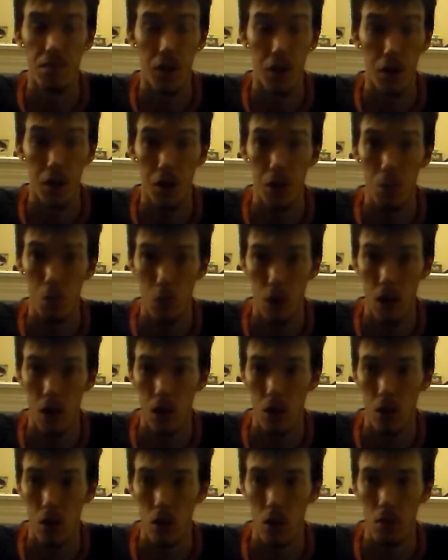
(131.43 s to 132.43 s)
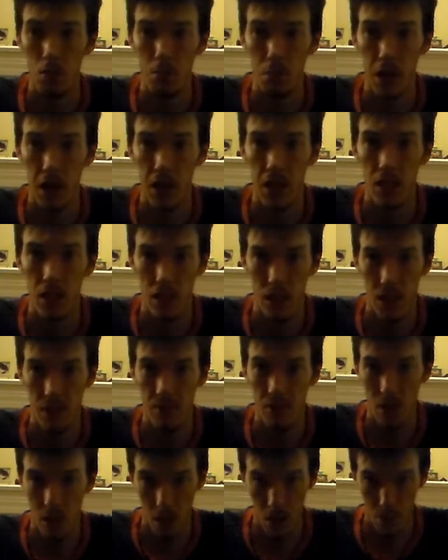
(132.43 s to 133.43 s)
very well by
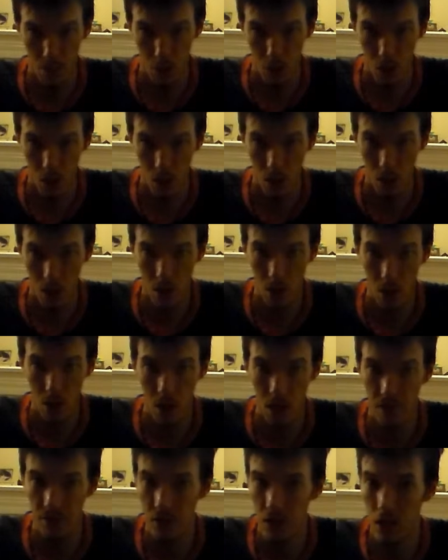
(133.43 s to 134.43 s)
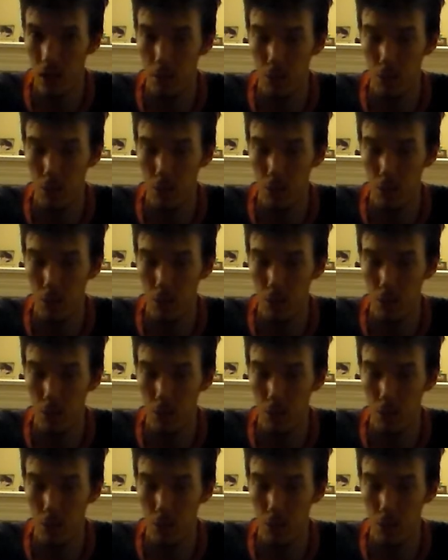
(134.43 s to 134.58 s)
Stephen Sommers. Stephen